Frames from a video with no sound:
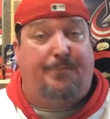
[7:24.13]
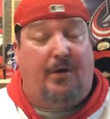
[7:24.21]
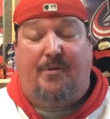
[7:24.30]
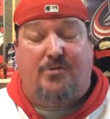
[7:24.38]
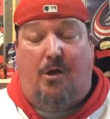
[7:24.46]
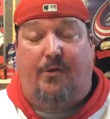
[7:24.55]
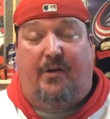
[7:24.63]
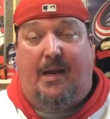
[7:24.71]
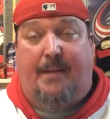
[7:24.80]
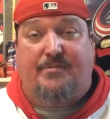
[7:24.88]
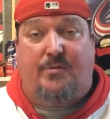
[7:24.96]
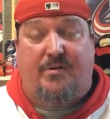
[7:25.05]
Pretty much all their
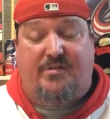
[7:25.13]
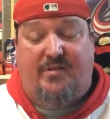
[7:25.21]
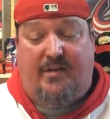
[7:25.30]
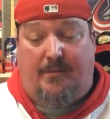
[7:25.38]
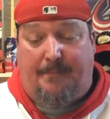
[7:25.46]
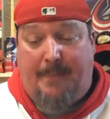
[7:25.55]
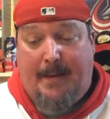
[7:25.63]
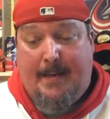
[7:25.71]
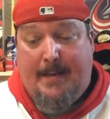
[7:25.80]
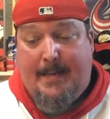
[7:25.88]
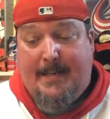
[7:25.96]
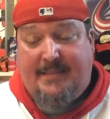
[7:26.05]
games the rest of the year
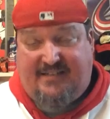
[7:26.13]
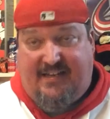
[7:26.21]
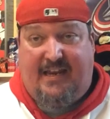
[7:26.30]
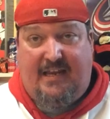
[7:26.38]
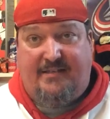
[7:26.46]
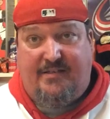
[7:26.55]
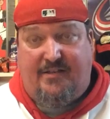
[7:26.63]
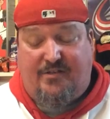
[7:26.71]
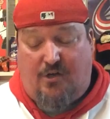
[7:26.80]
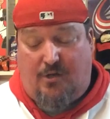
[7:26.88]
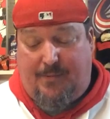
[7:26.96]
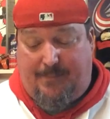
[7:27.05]
to get into the
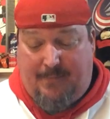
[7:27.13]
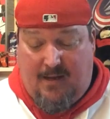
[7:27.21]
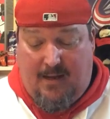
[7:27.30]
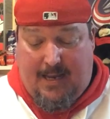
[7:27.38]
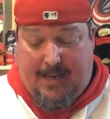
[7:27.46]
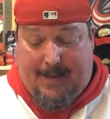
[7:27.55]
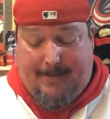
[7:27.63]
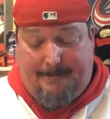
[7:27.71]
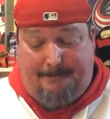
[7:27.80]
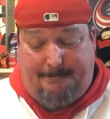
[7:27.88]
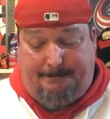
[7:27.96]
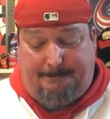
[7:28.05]
tournament.
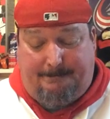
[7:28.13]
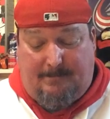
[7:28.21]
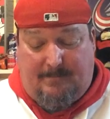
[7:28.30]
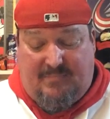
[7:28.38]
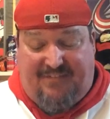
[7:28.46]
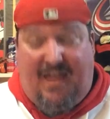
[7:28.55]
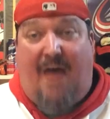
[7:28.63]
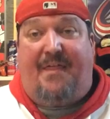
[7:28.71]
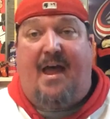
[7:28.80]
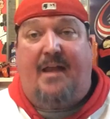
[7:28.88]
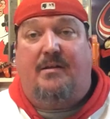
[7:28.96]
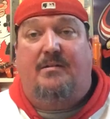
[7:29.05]
Now
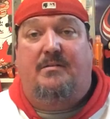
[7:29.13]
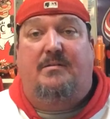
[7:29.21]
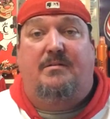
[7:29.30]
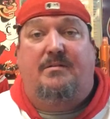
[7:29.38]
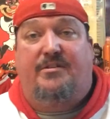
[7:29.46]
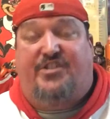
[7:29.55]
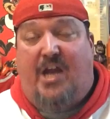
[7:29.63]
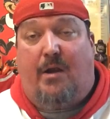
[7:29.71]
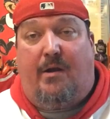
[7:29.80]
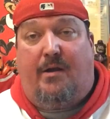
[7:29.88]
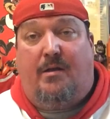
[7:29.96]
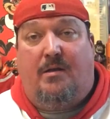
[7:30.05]
that
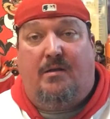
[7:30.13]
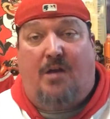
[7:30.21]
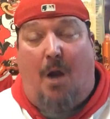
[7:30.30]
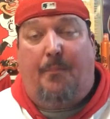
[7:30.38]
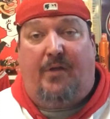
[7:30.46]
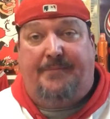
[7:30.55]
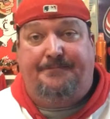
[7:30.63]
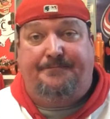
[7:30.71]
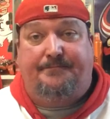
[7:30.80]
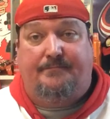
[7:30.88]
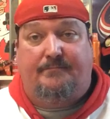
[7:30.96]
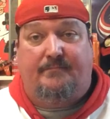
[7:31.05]
Jaron Cumberland
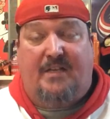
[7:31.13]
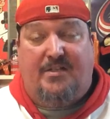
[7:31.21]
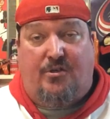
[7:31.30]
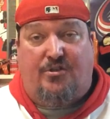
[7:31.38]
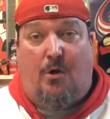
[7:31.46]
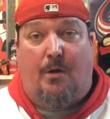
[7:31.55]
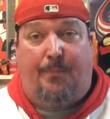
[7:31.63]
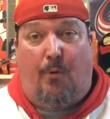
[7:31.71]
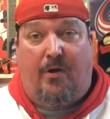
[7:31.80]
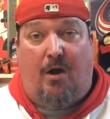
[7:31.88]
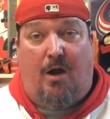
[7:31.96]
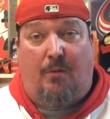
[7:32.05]
is our starting
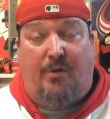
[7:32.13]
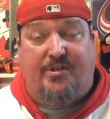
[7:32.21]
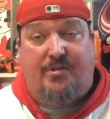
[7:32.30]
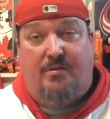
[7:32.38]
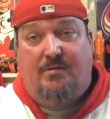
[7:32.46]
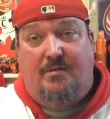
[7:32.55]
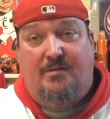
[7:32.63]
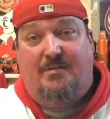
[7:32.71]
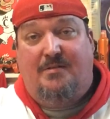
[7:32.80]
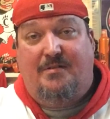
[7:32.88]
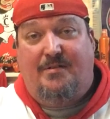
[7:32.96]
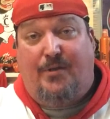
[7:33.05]
point guard, which
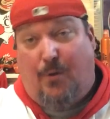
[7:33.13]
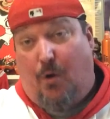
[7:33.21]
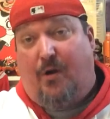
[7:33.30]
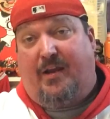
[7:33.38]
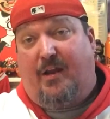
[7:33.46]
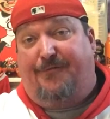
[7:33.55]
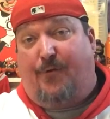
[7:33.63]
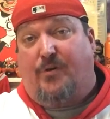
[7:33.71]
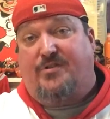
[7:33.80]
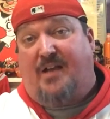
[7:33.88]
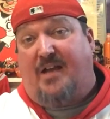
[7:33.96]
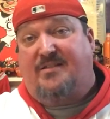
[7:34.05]
you heard it here
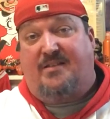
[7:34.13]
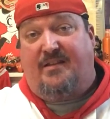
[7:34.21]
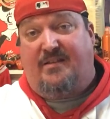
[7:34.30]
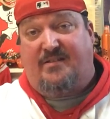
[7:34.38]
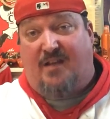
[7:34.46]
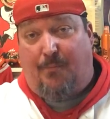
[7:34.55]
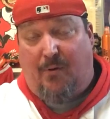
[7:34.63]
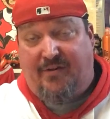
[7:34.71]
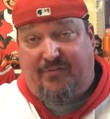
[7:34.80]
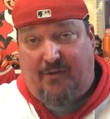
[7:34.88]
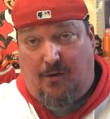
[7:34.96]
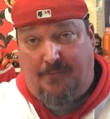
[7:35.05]
first. I said this a couple
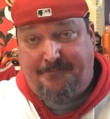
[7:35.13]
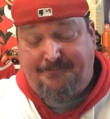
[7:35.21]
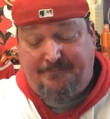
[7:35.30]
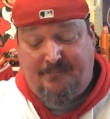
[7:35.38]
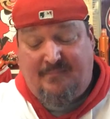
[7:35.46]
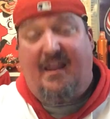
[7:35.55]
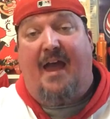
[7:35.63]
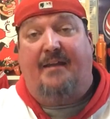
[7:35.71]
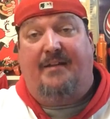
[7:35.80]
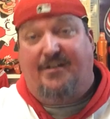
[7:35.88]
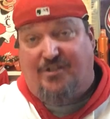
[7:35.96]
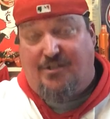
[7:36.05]
weeks ago that
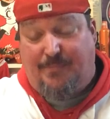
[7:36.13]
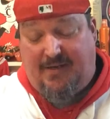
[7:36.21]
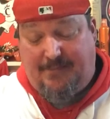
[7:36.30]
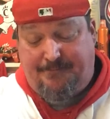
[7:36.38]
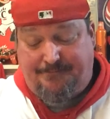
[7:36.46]
he should be.